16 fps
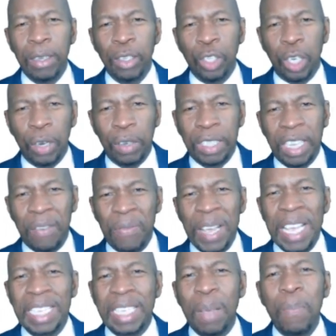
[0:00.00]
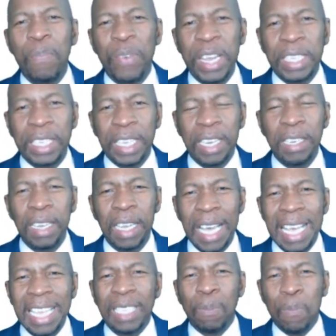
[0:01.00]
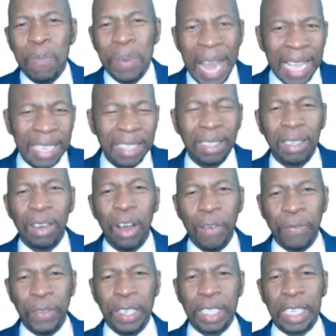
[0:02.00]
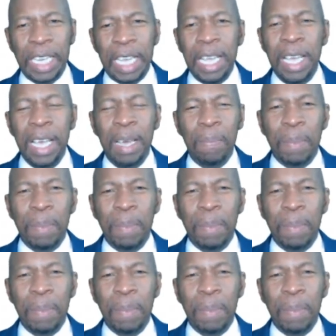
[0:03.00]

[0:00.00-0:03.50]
Joseph is in prison. He's blessed, obviously,